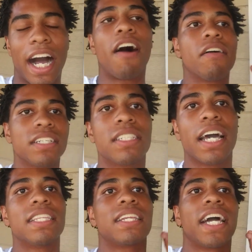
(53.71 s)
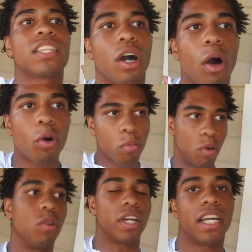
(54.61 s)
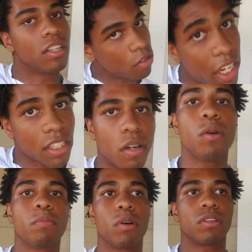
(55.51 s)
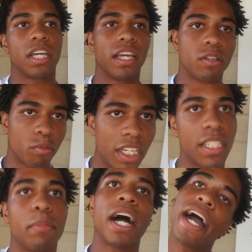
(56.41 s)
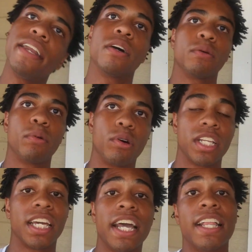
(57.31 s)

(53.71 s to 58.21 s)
I always said I didn't like the old Broly. I don't like the old Broly, and the reason behind the old Broly.